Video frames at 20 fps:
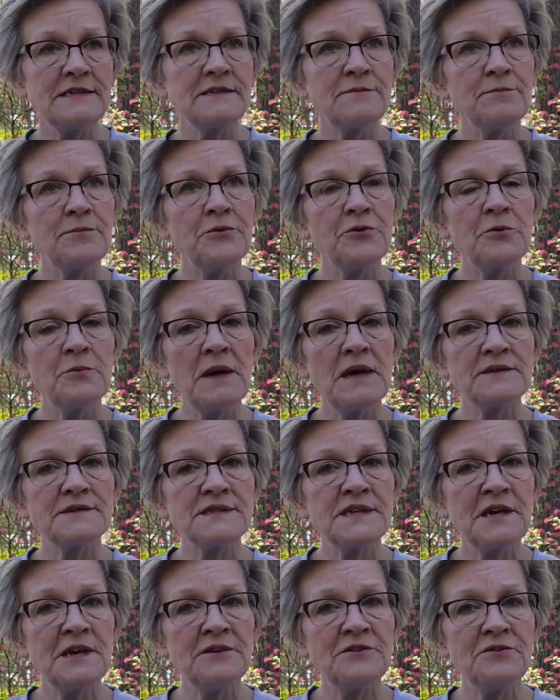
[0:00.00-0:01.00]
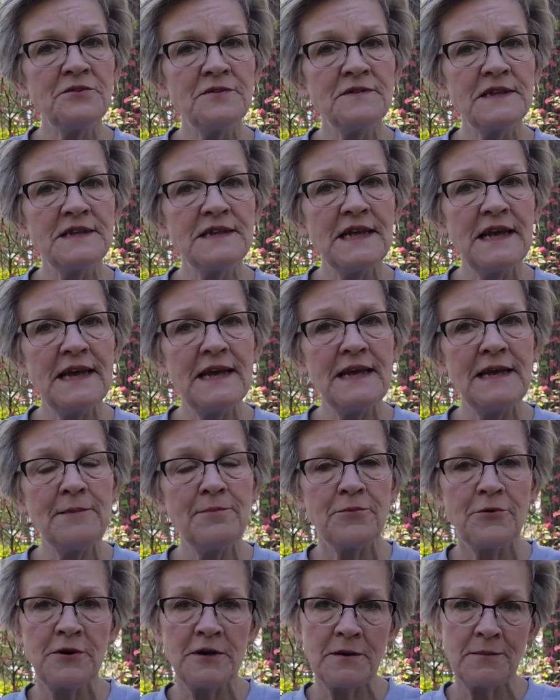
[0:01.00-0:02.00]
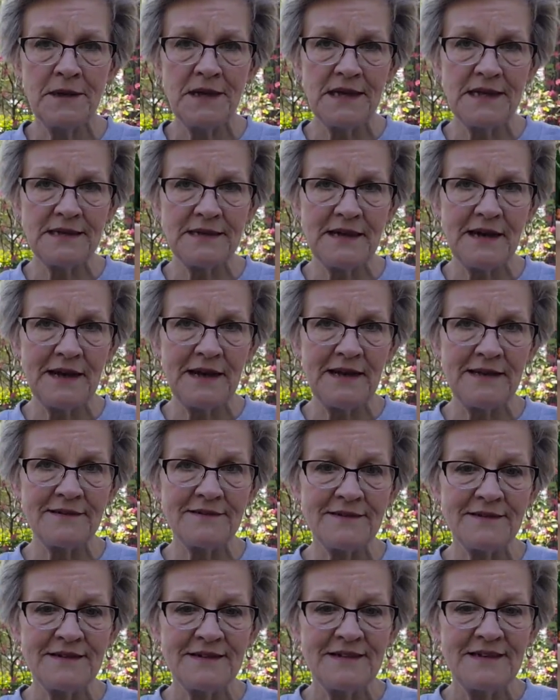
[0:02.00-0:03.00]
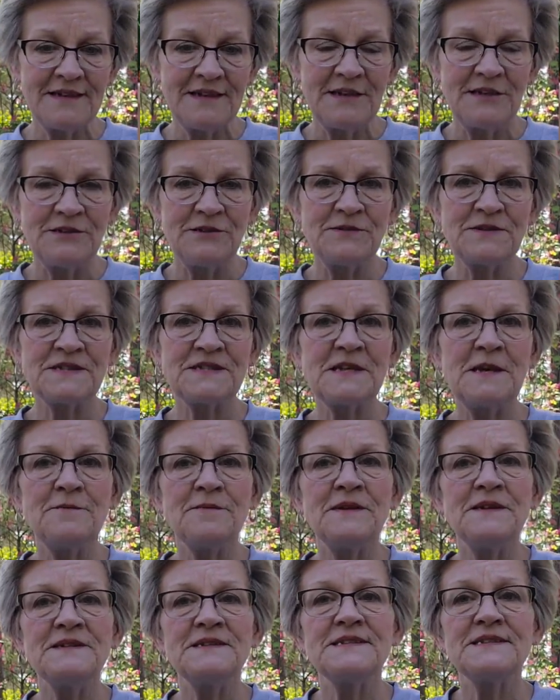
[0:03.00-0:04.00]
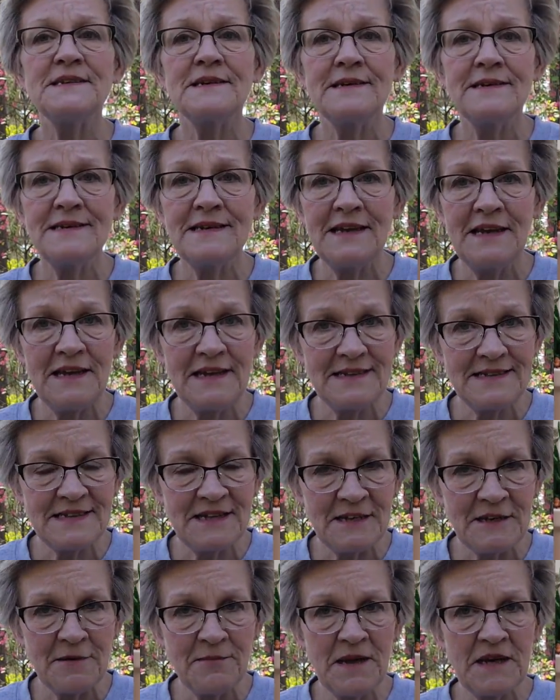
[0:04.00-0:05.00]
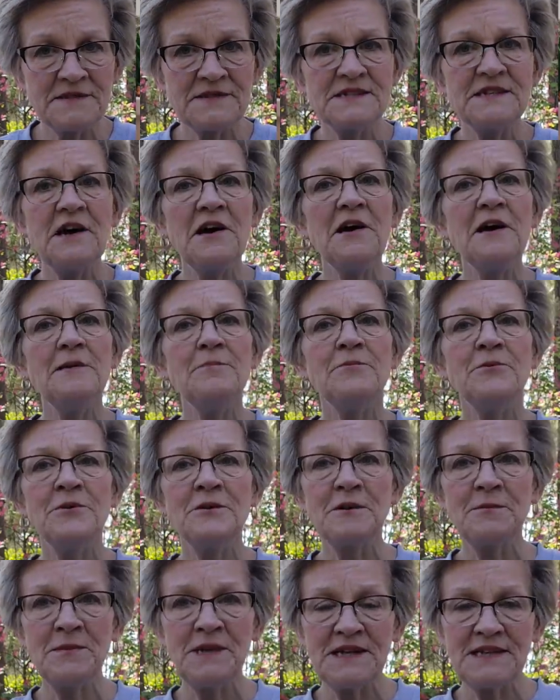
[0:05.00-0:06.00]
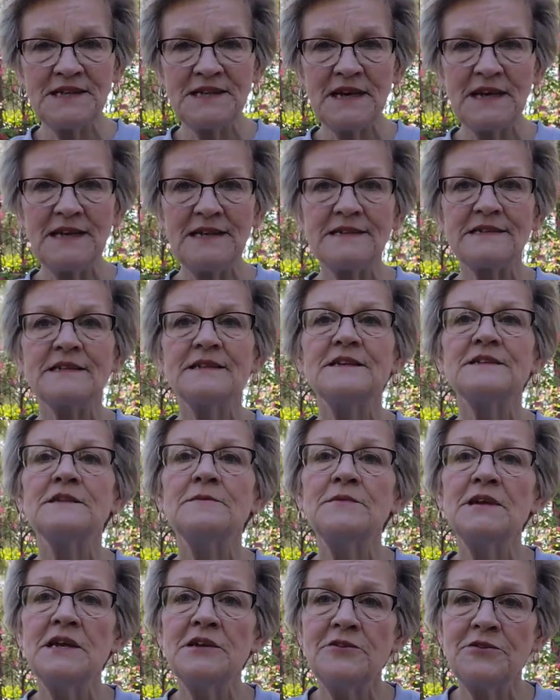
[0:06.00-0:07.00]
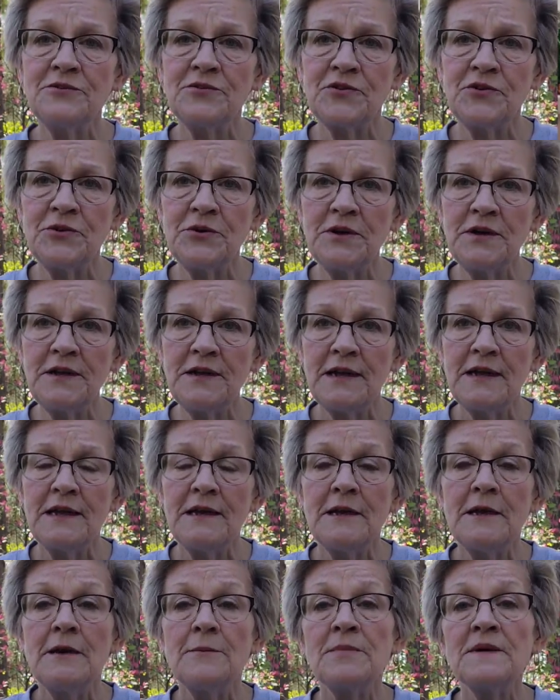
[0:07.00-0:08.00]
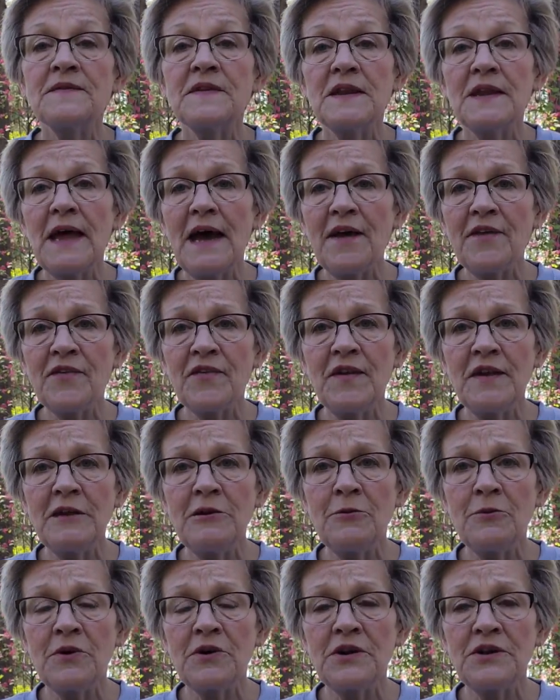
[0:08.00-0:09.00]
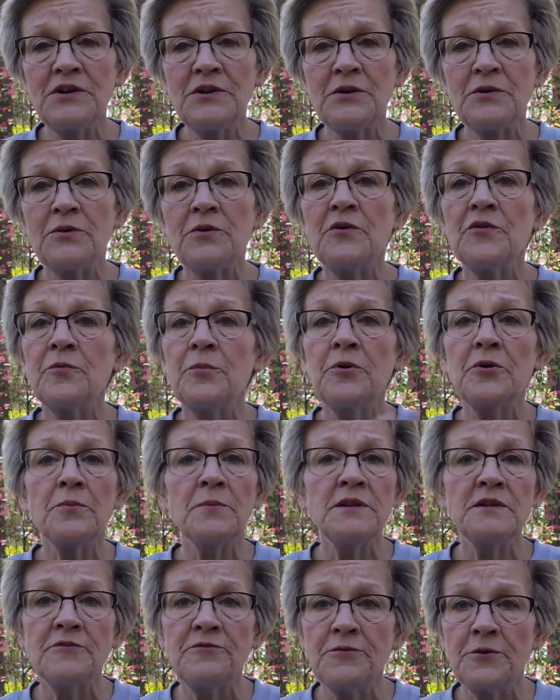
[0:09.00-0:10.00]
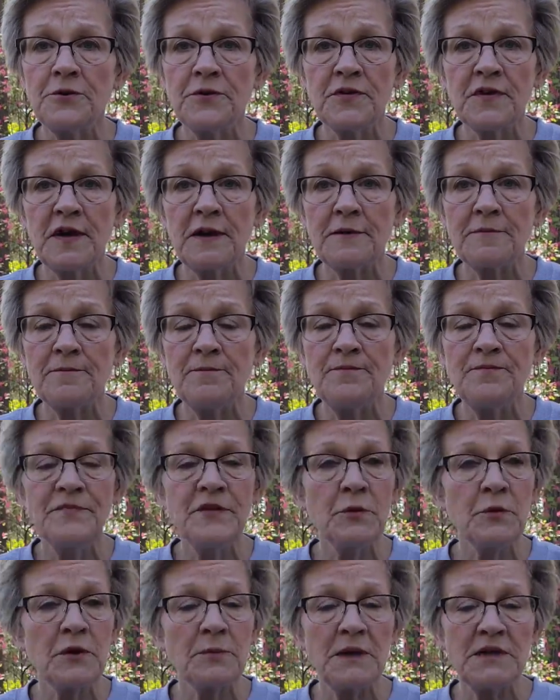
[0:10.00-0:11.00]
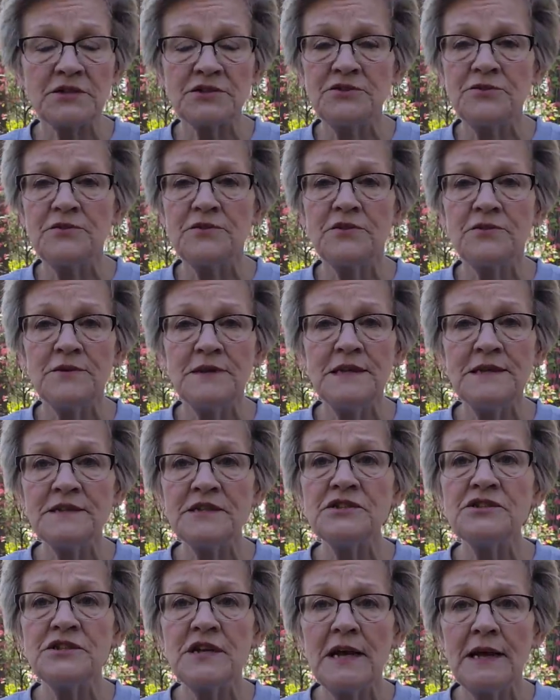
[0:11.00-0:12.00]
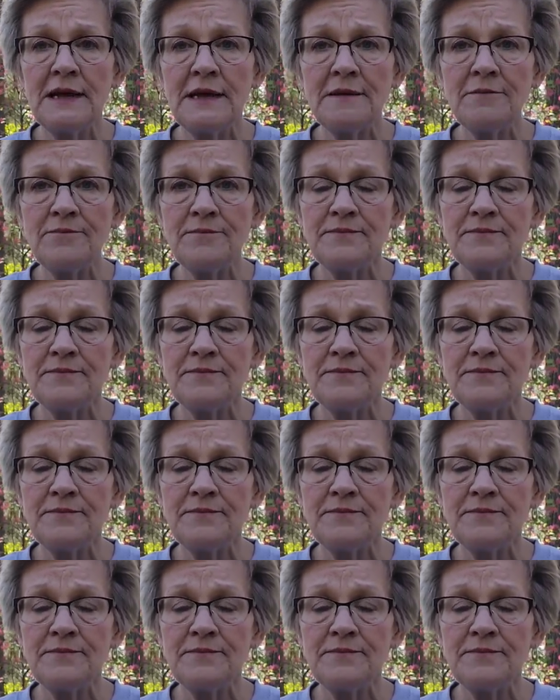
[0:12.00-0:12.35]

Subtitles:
and put them outside during the day, bring them in at night. Do the same thing the second day, take them outside, bring them in at night to let them get used to it. But the last thing you want to do is put them in the full sun. You want to make sure they're in the shade,